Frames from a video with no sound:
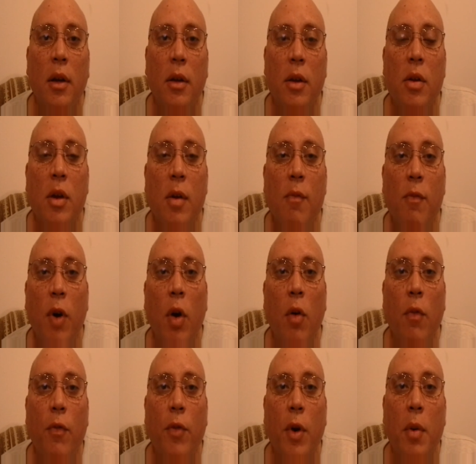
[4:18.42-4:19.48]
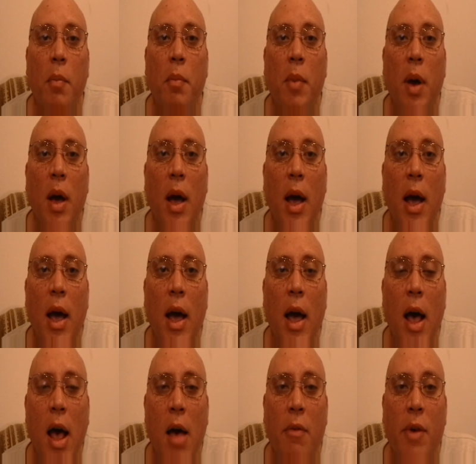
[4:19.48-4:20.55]
You can vote from
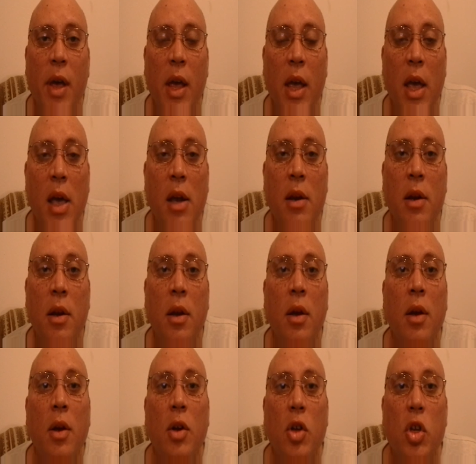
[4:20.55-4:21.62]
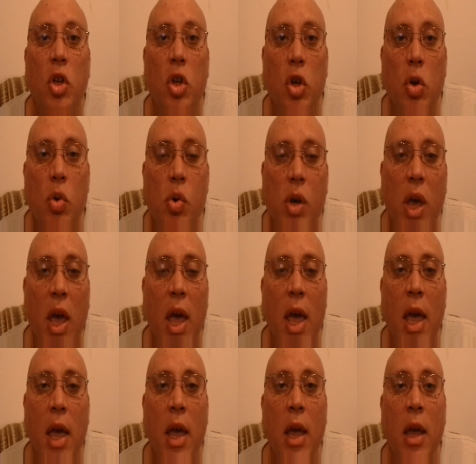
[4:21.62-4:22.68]
Iran,
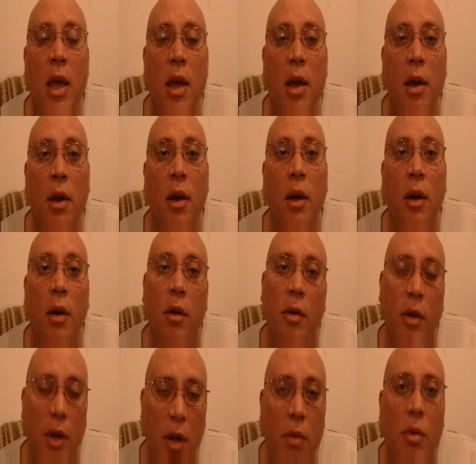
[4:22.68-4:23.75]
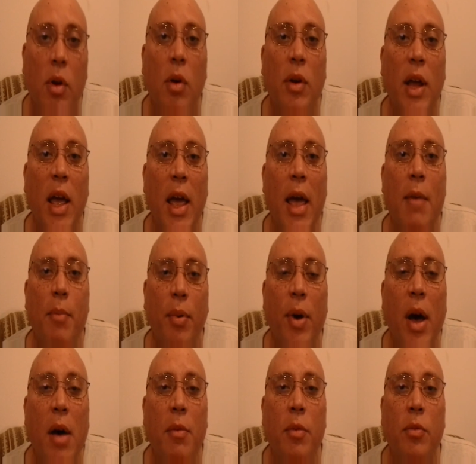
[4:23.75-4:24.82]
UK, even though they had
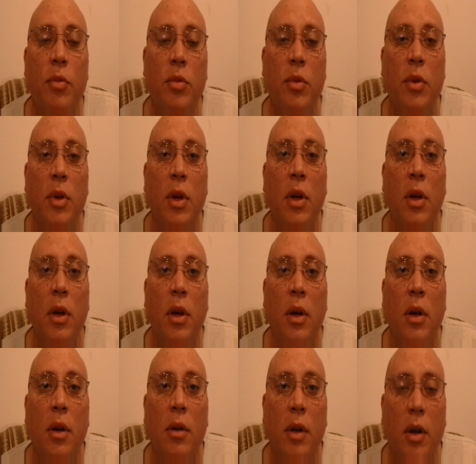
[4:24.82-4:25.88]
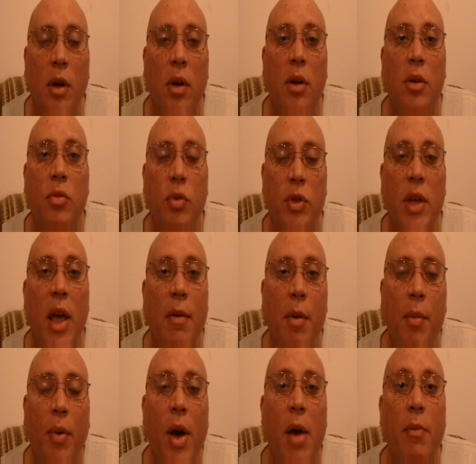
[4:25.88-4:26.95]
problems. The Kurds was having
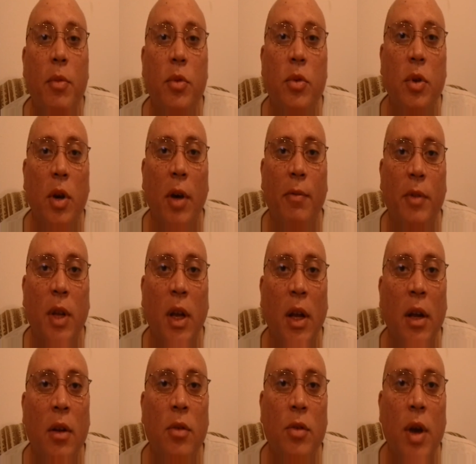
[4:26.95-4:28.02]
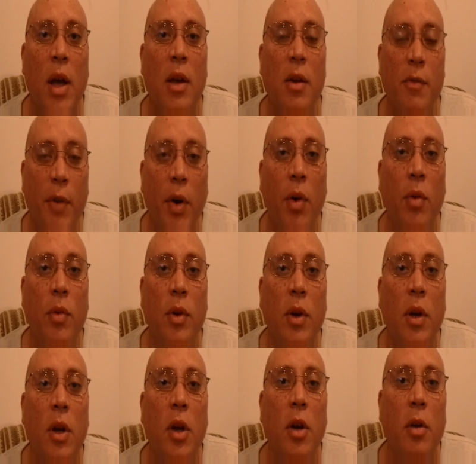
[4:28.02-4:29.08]
problems up there trying to vote,
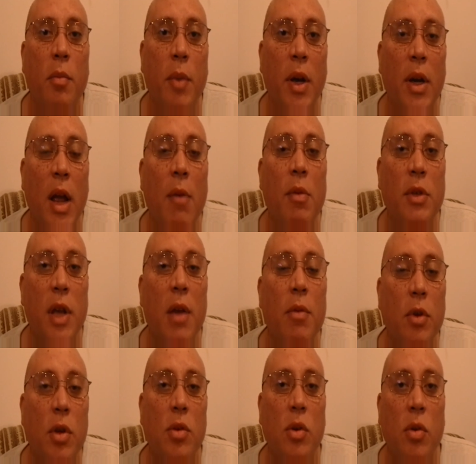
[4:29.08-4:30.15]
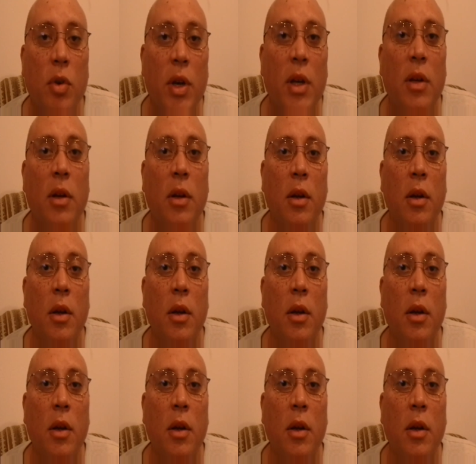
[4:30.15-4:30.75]
but they was able to do it,